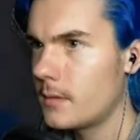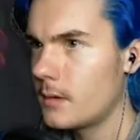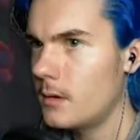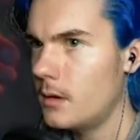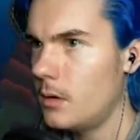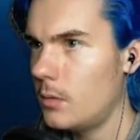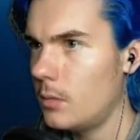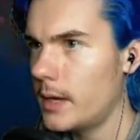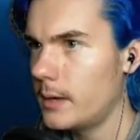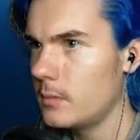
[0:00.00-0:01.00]
Oh,
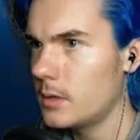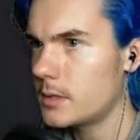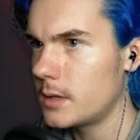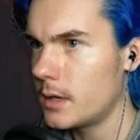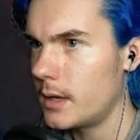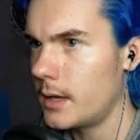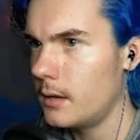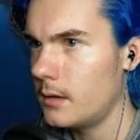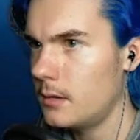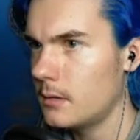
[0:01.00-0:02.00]
wait. What the
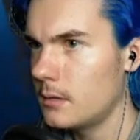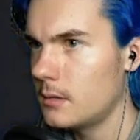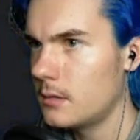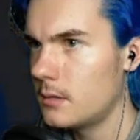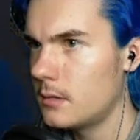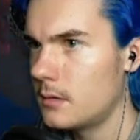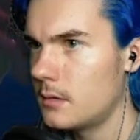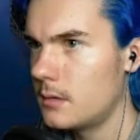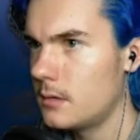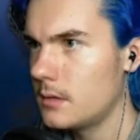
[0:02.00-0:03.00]
hell?
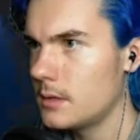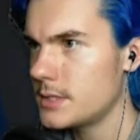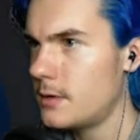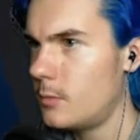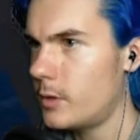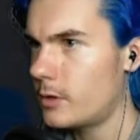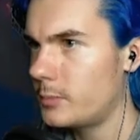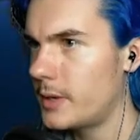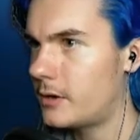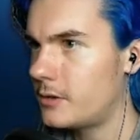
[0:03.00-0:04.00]
Is that a
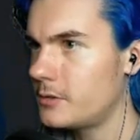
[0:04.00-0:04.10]
wheelbarrow?